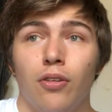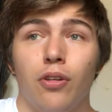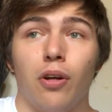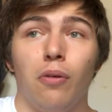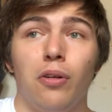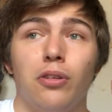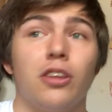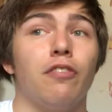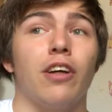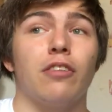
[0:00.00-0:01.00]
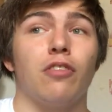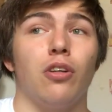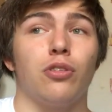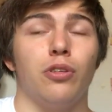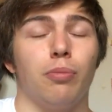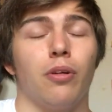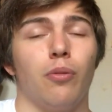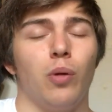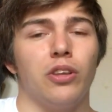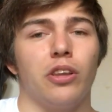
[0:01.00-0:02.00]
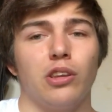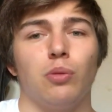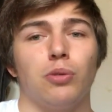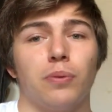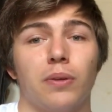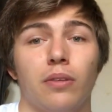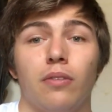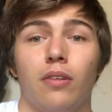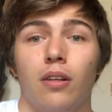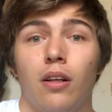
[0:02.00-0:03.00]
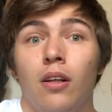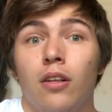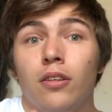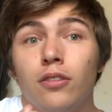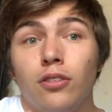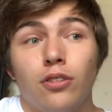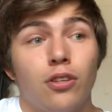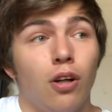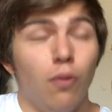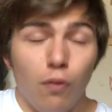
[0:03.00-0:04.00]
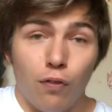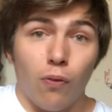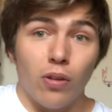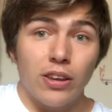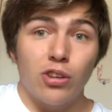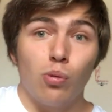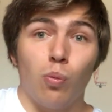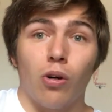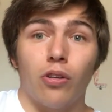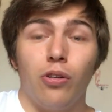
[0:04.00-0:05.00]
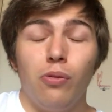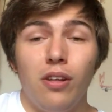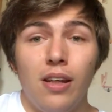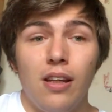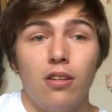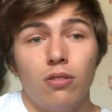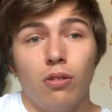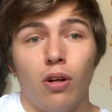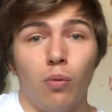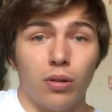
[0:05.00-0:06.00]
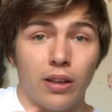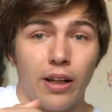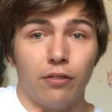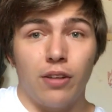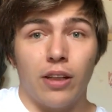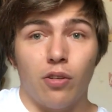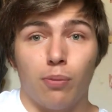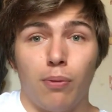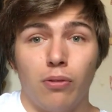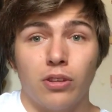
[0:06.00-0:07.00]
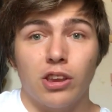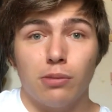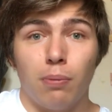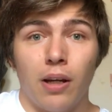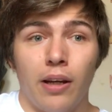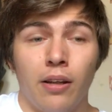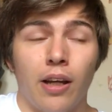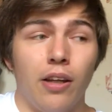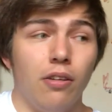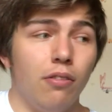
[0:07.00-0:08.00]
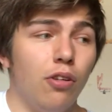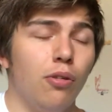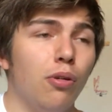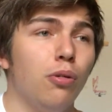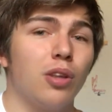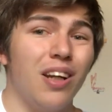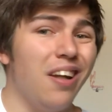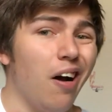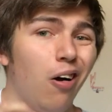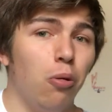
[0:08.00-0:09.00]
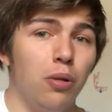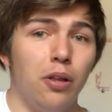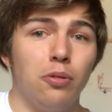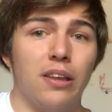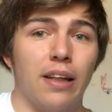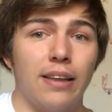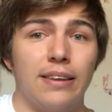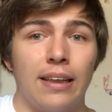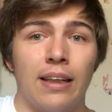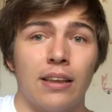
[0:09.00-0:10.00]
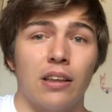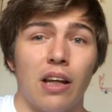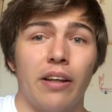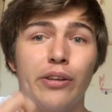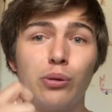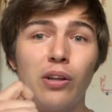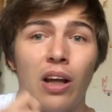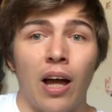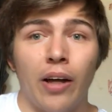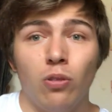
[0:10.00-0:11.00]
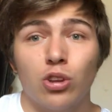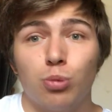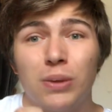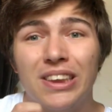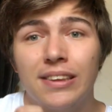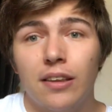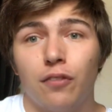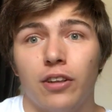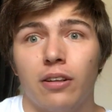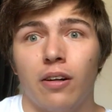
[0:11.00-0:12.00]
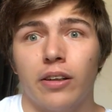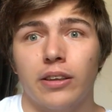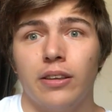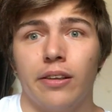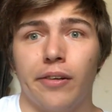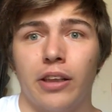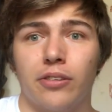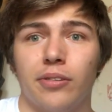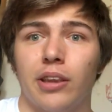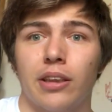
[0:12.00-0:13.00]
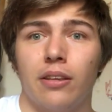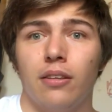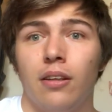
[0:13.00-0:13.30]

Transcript: You can only use this effect of Ghost Reaper and Winter Cherries once per turn. So for this to work, you need to know what kind of deck your opponent is playing, and you usually only use it against decks that rely on a specific card in their extra deck.